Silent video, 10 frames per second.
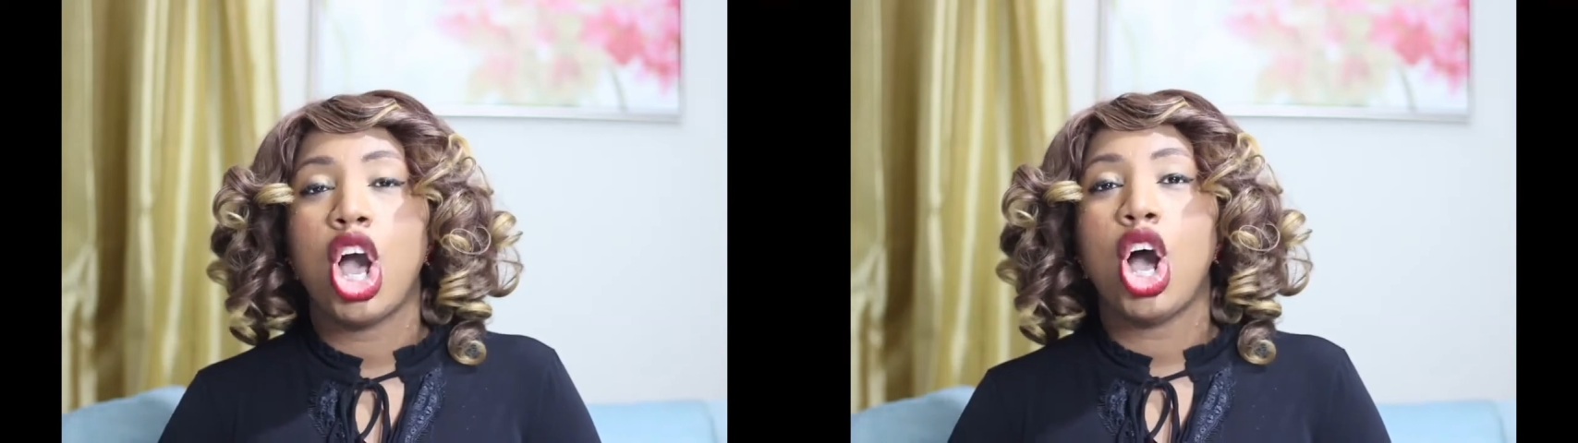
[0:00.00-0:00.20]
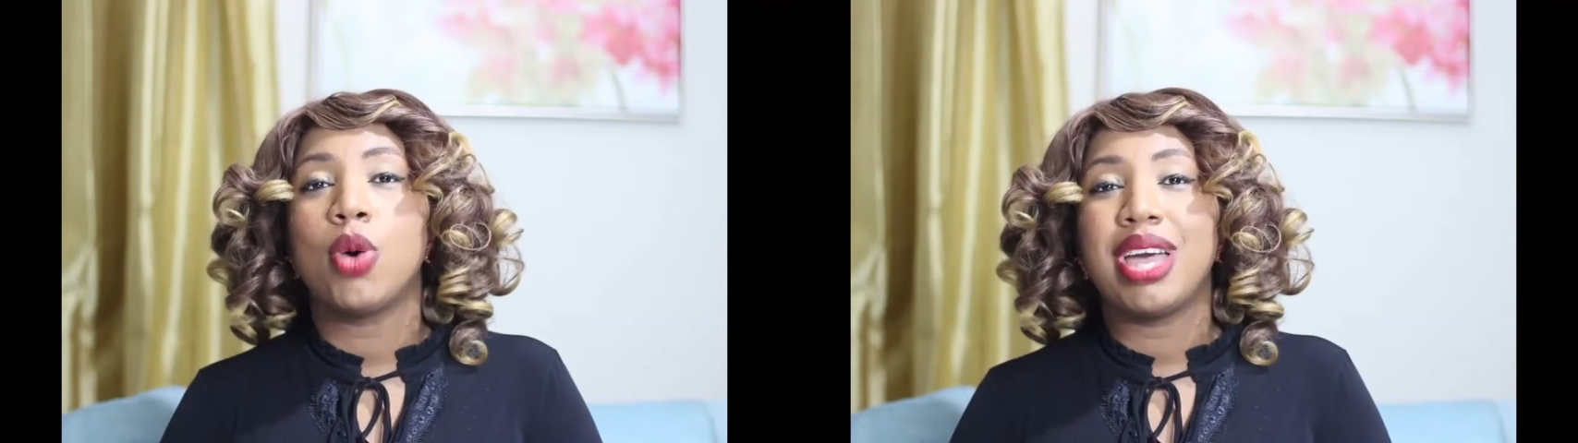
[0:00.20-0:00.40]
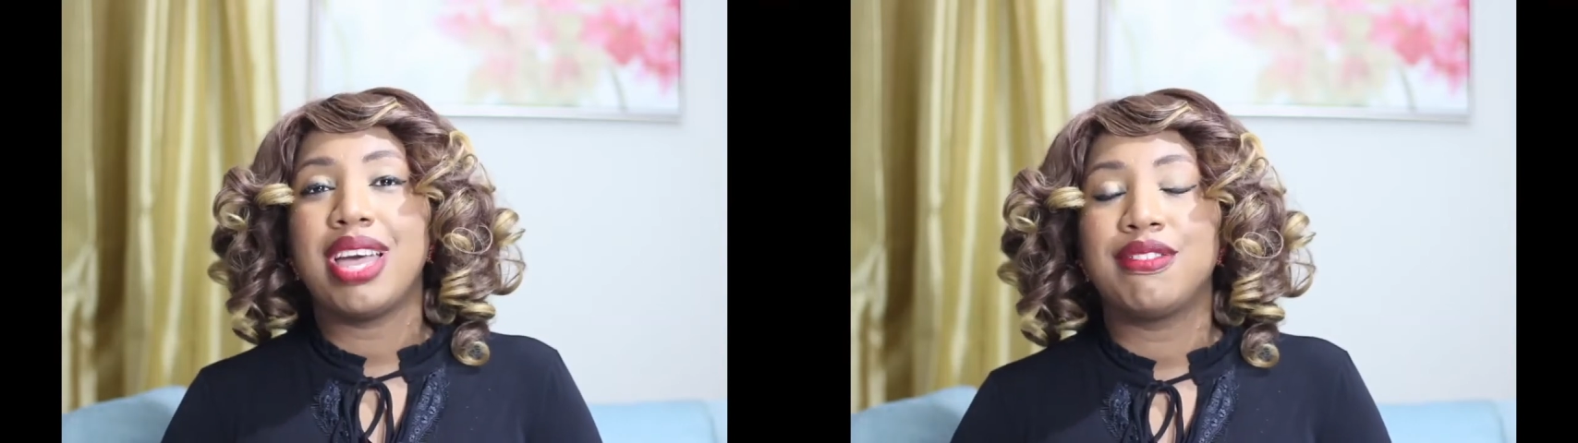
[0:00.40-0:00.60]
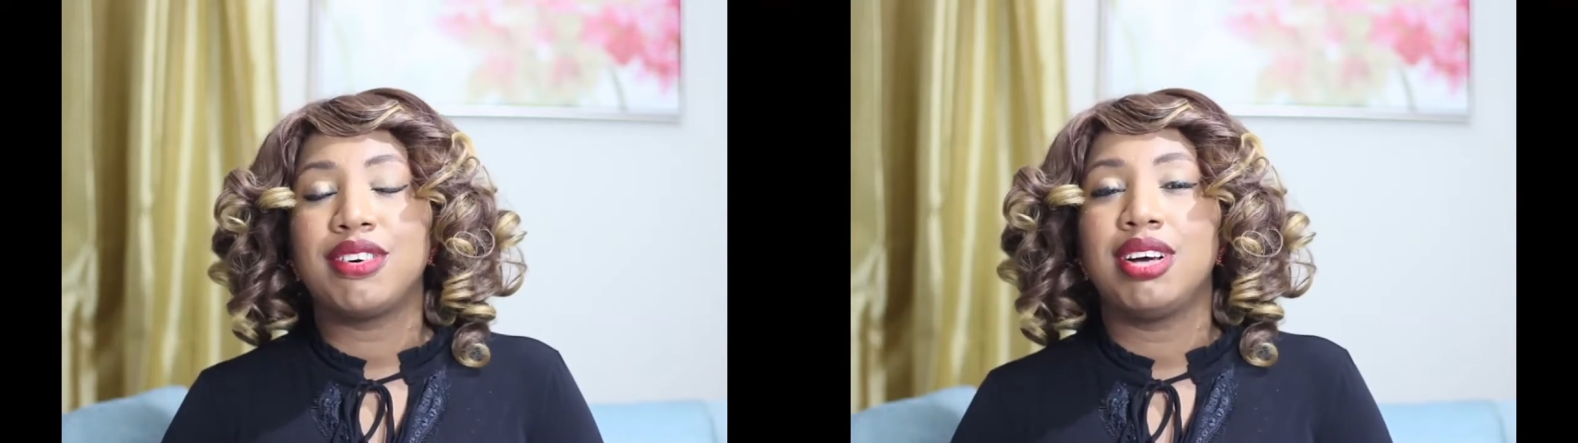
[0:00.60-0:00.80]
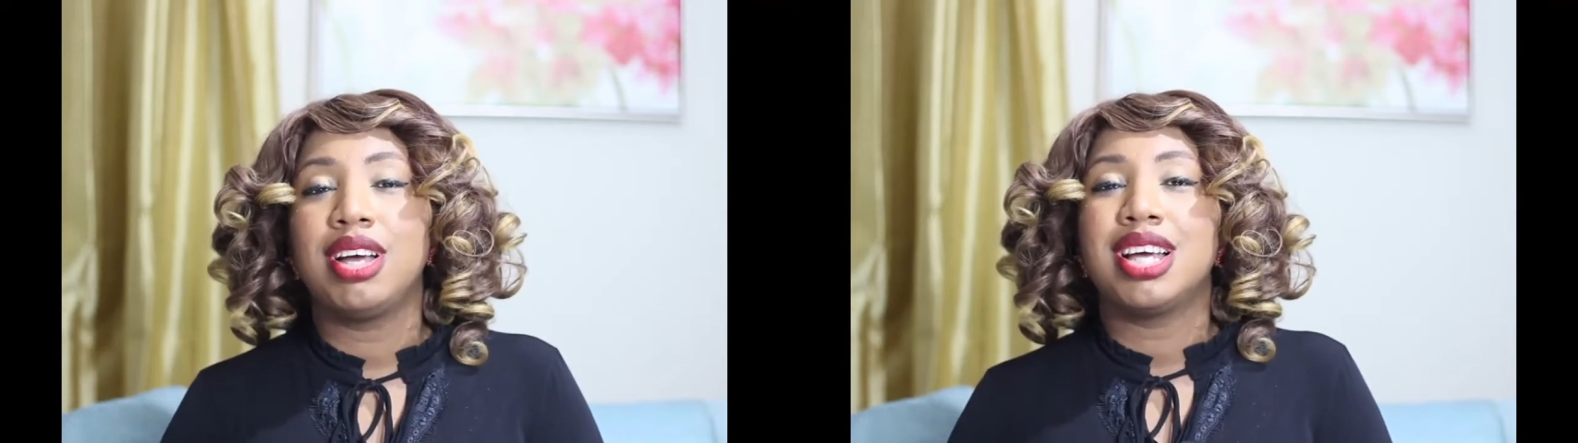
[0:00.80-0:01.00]

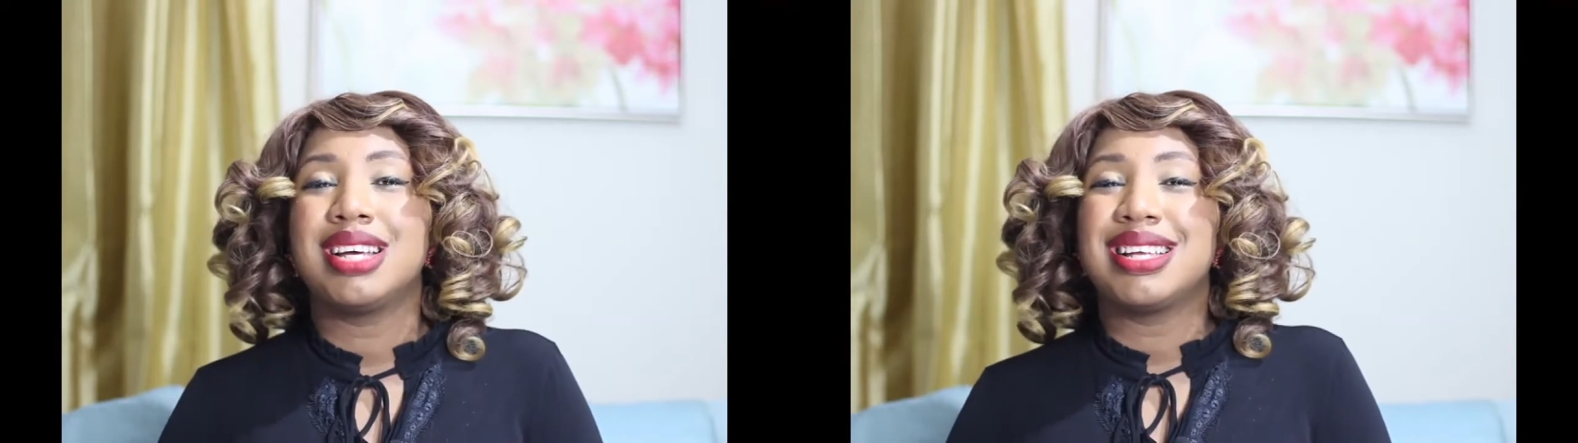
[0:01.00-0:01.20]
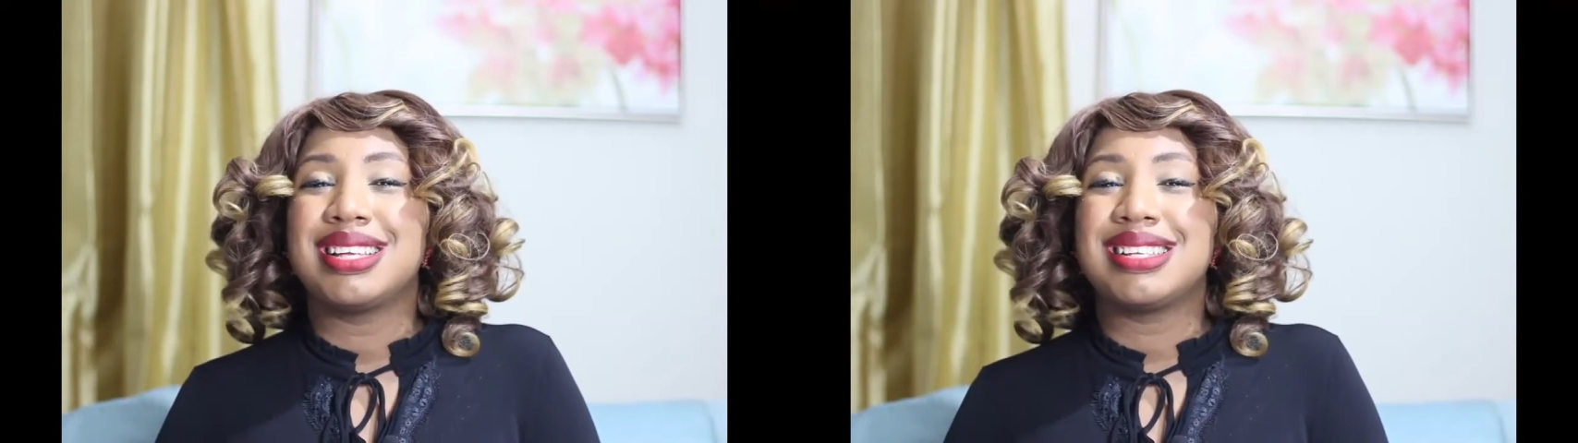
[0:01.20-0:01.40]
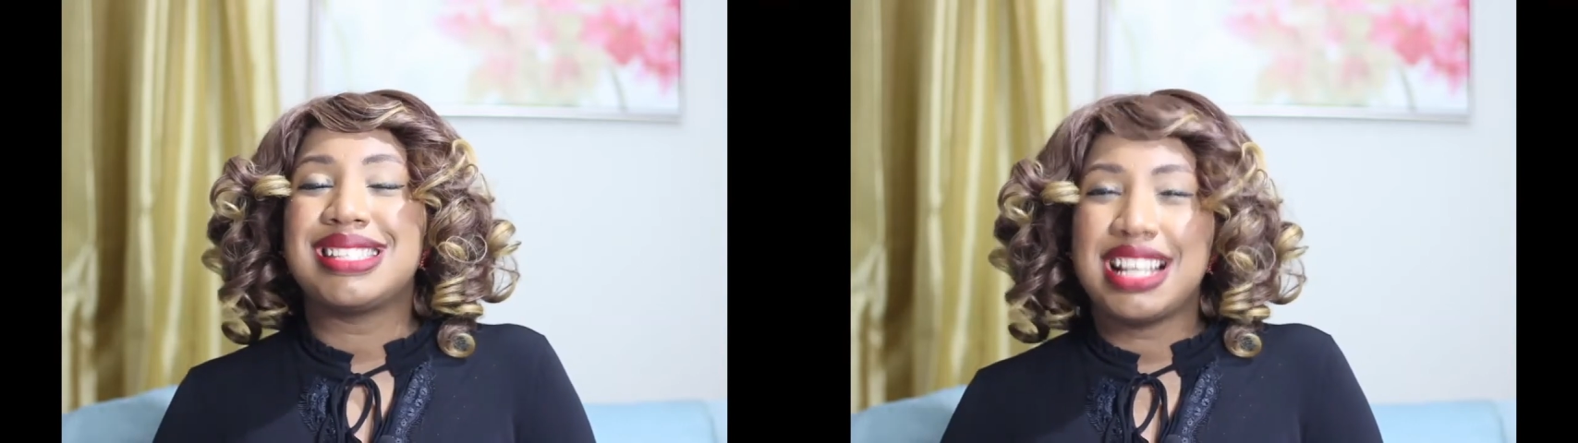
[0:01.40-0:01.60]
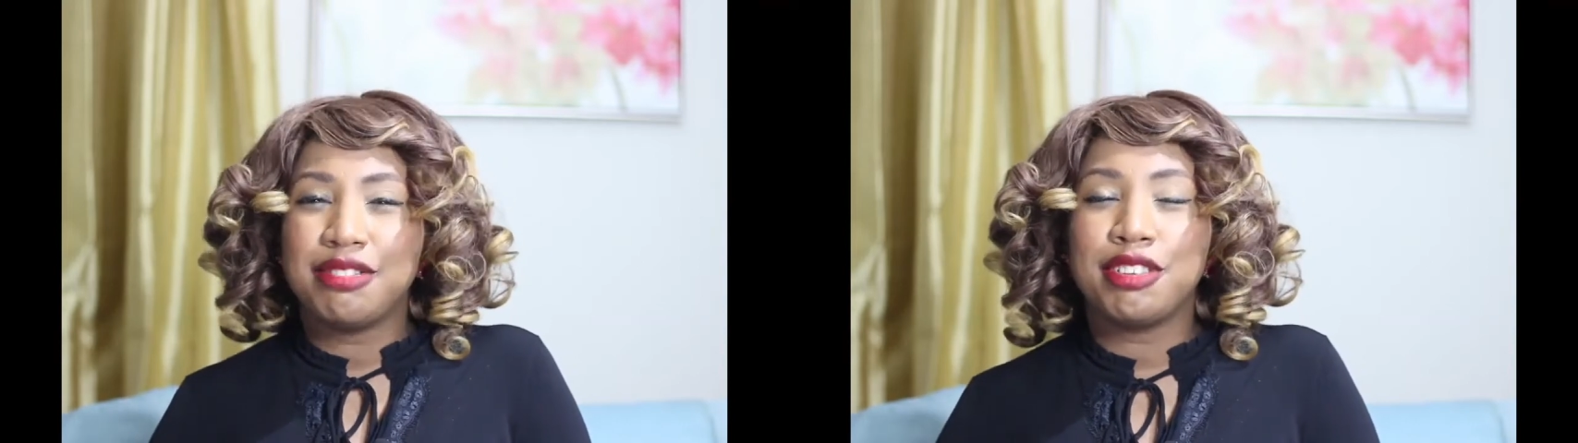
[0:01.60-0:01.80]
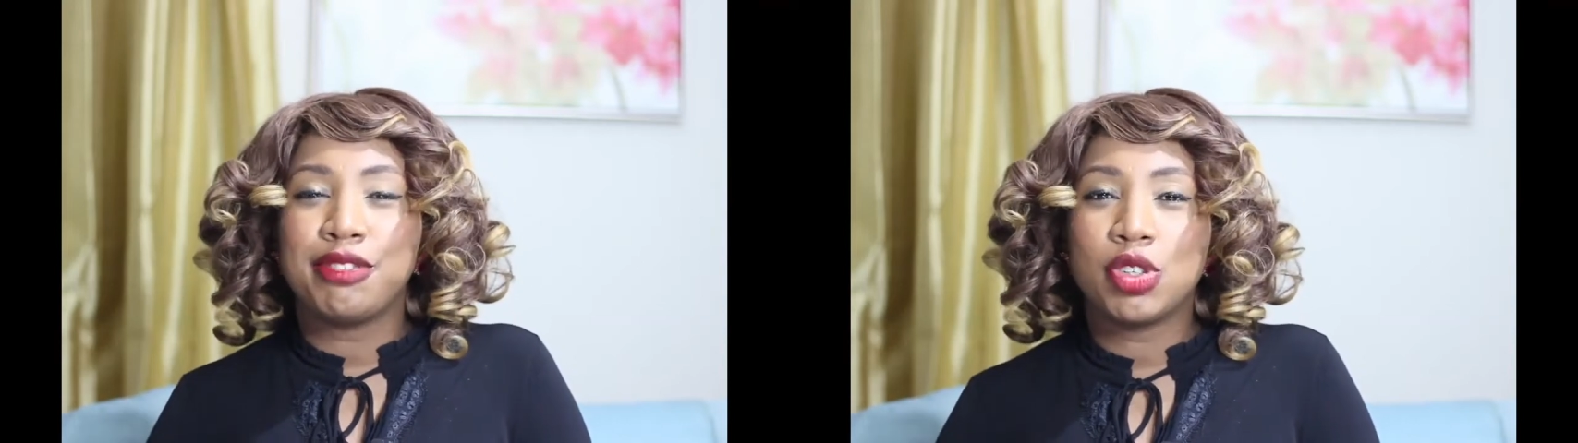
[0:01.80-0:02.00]
However,
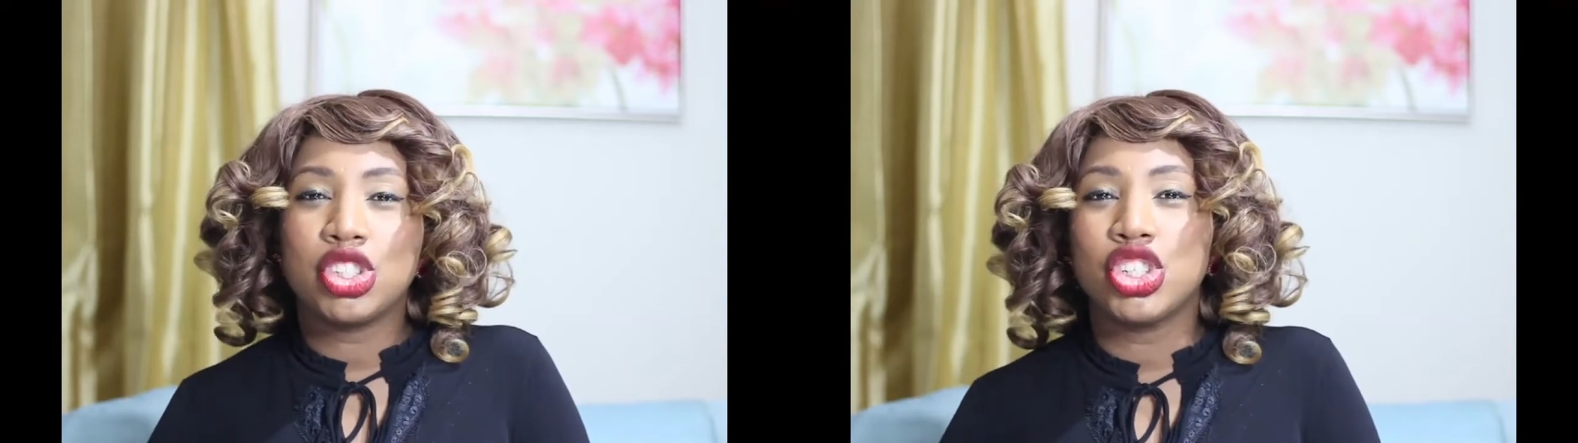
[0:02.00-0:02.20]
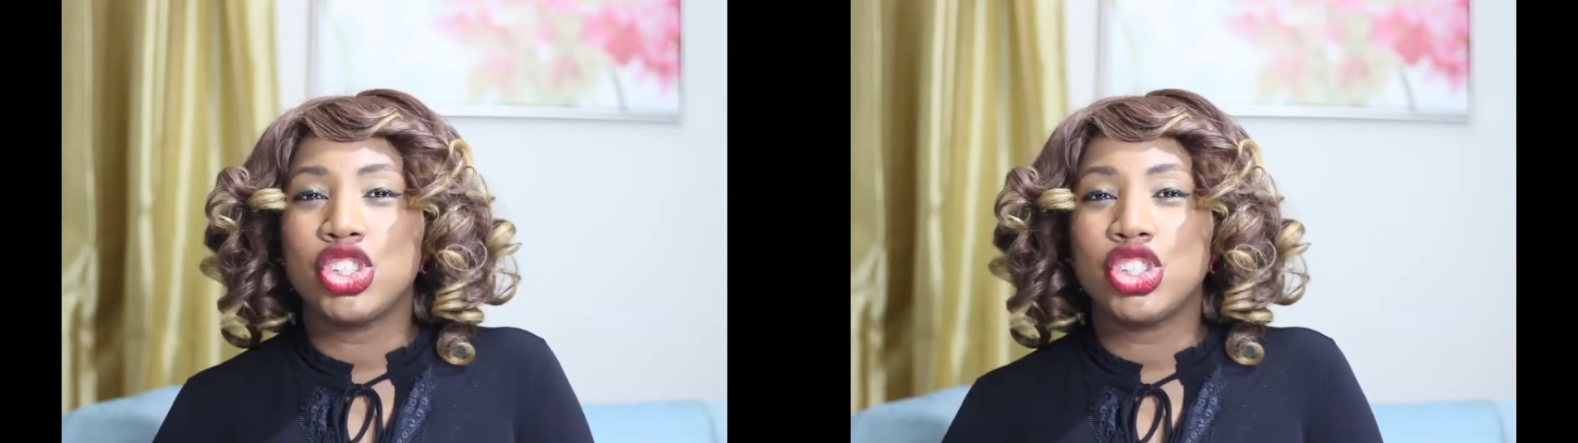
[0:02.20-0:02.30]
Selfie photos